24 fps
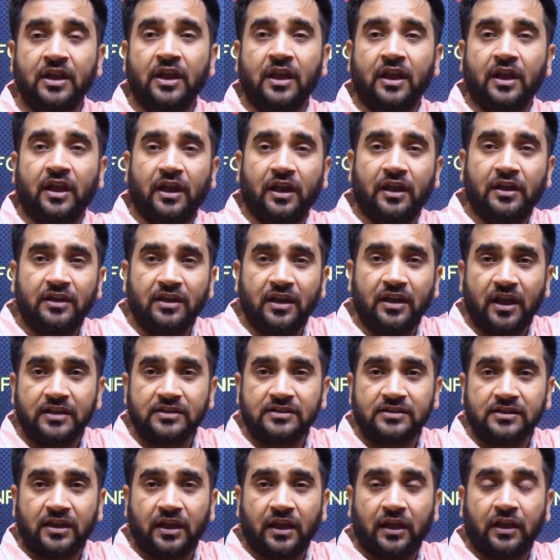India's
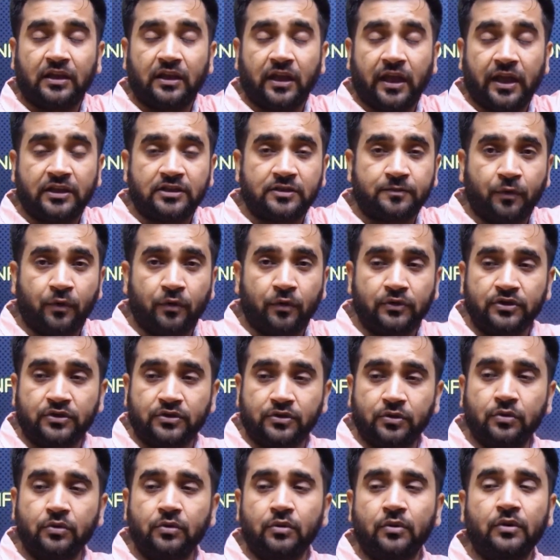exports
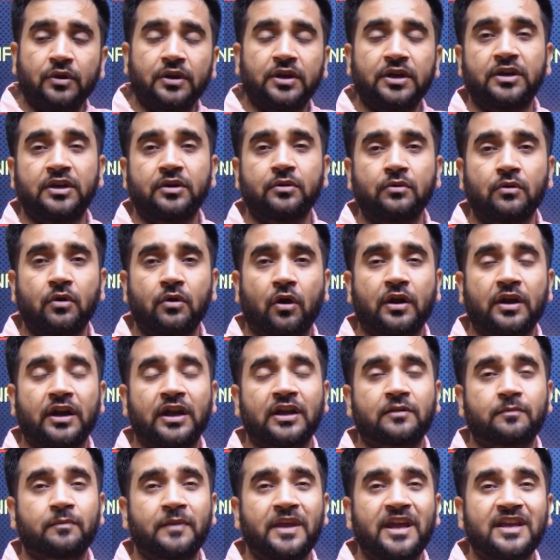to EU, or
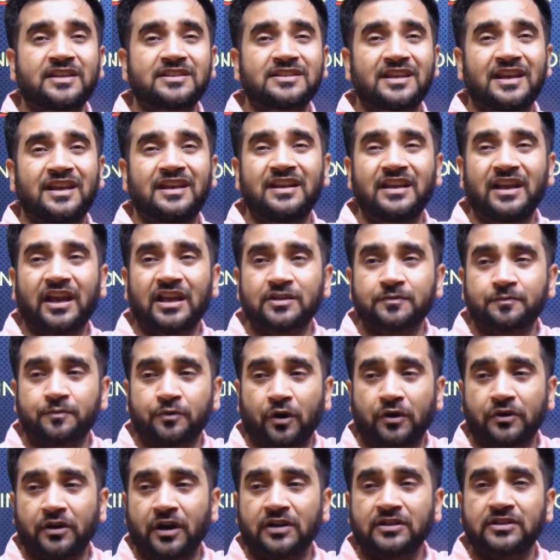it makes India's
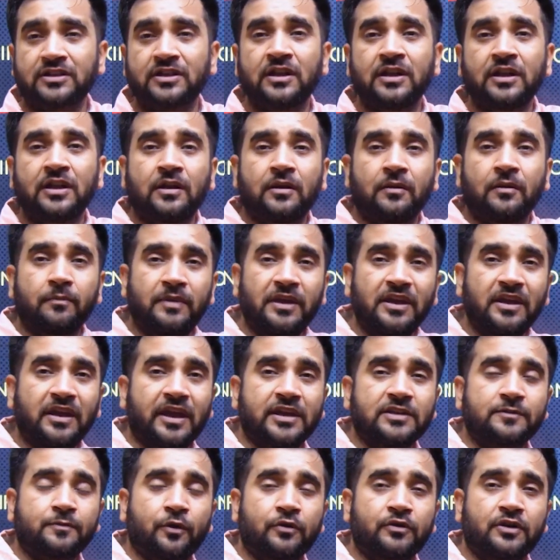products being
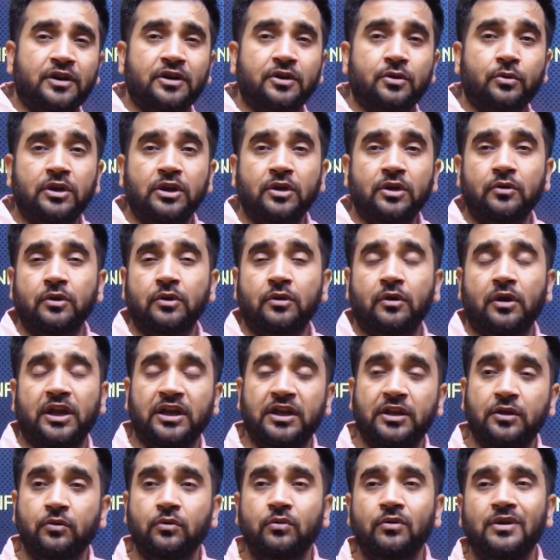exported to
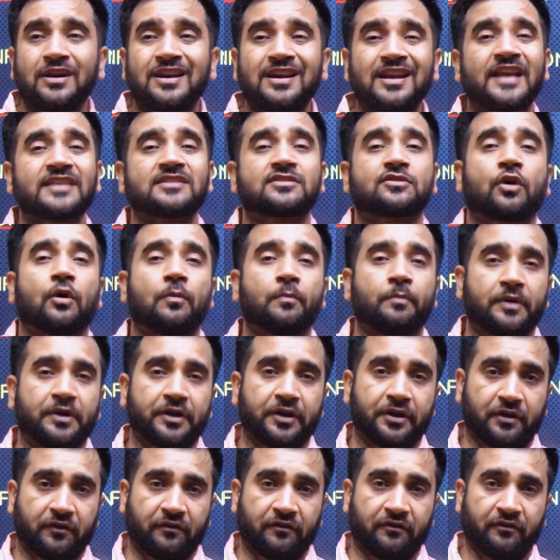EU less competitive.